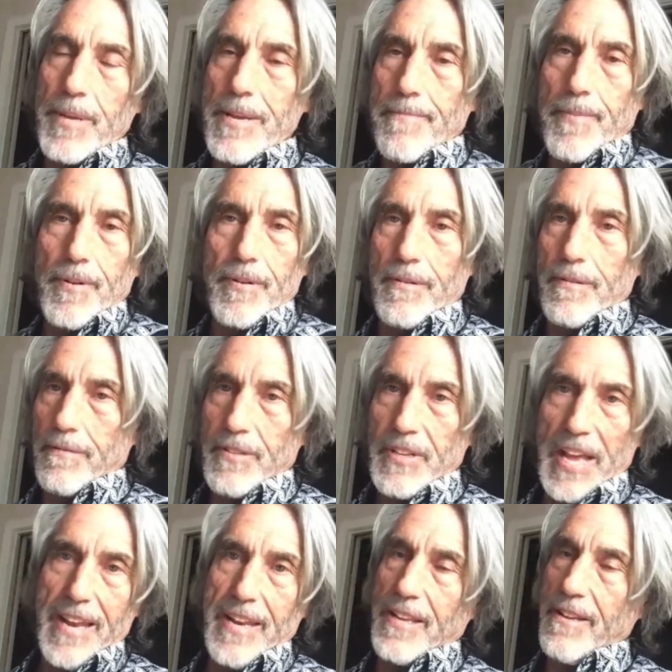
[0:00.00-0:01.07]
people
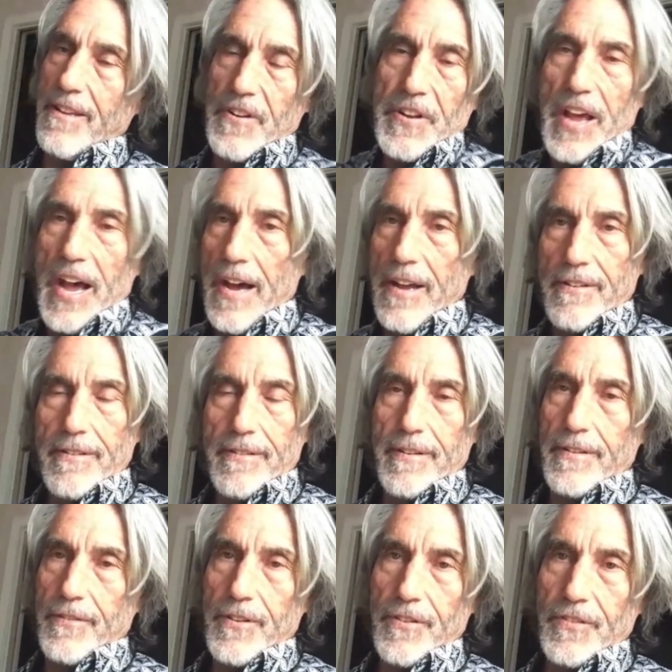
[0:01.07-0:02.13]
getting it or not.
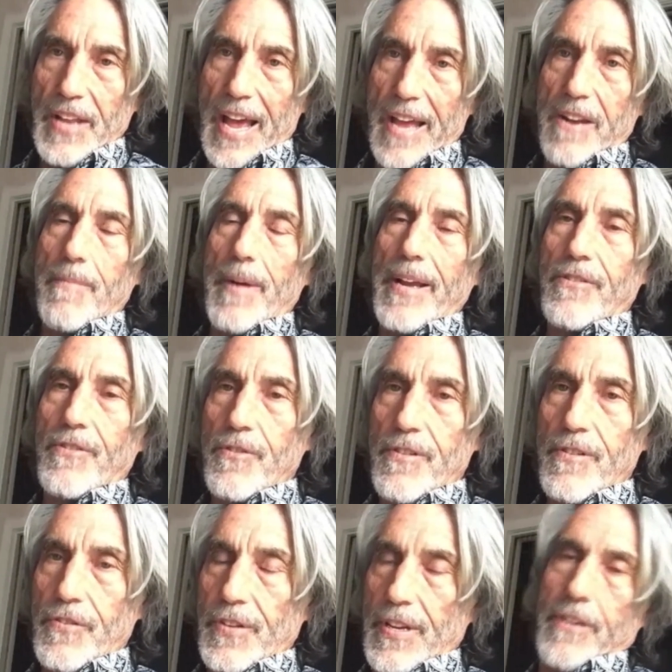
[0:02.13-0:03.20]
It's just out of my
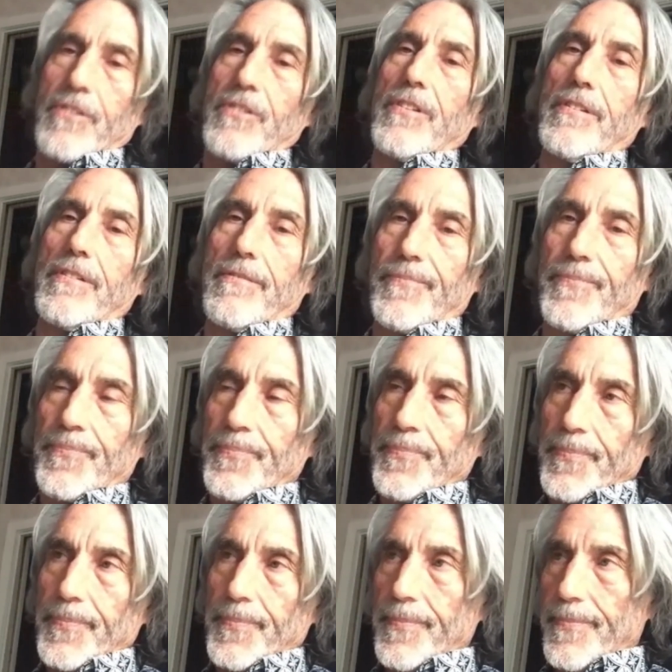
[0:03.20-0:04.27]
jurisdiction.
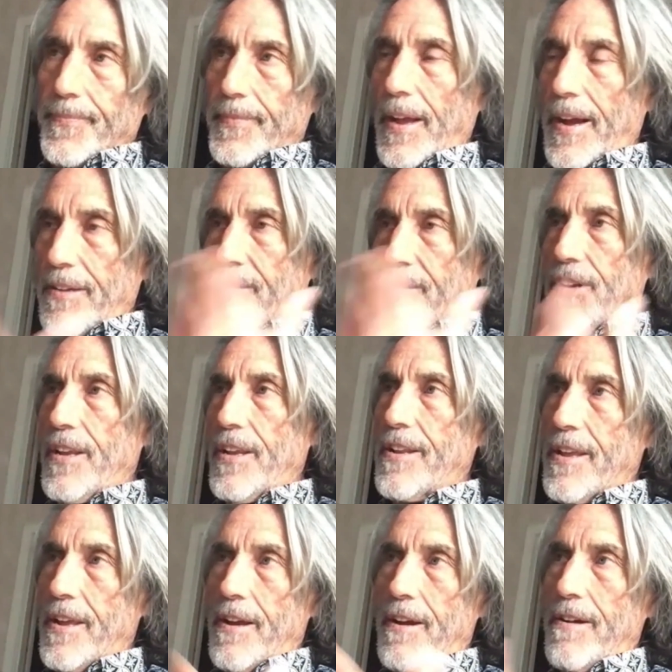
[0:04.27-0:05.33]
I sit
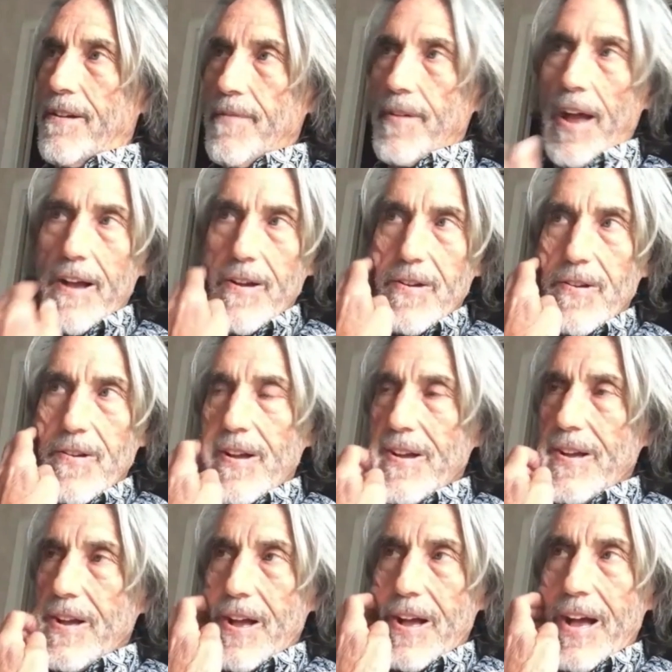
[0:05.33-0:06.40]
here.
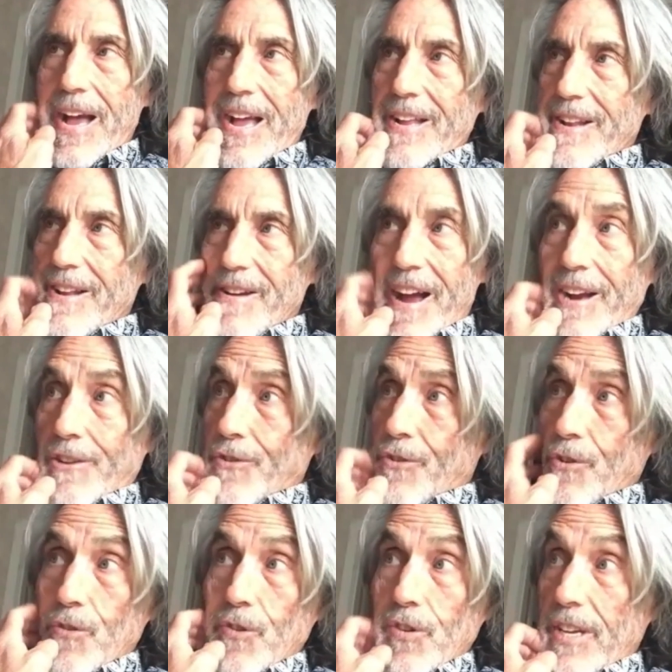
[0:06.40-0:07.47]
I
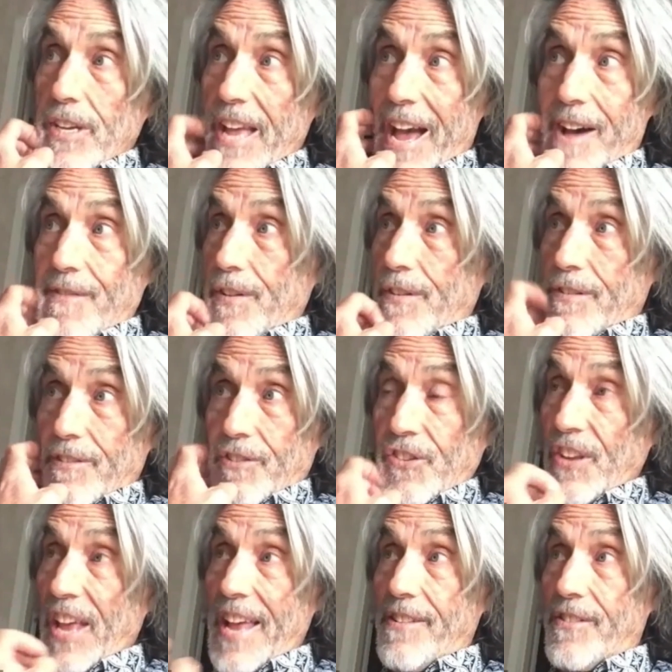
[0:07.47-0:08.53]
truly have a
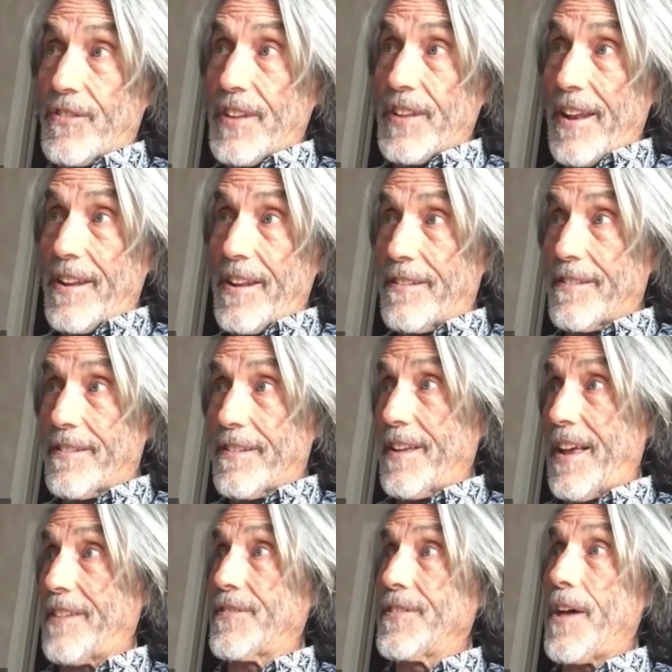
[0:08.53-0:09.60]
sense that it's
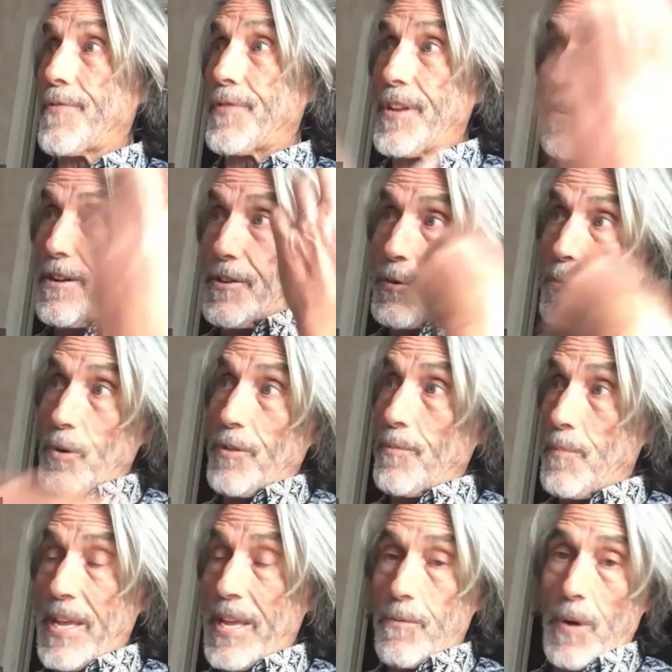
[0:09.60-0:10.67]
has nothing to do with
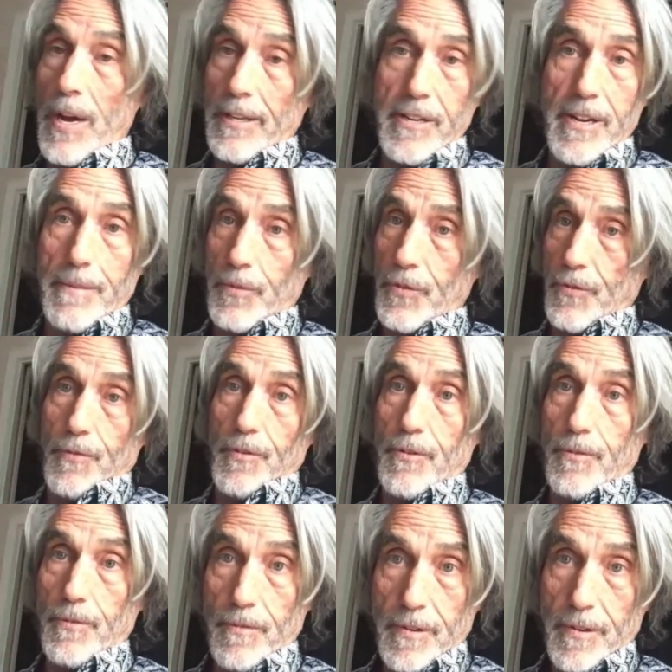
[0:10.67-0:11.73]
me what comes
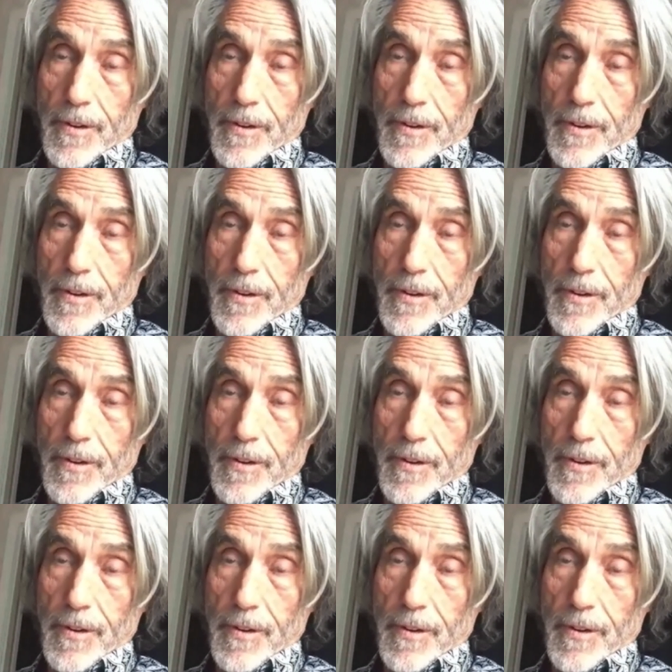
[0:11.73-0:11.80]
through,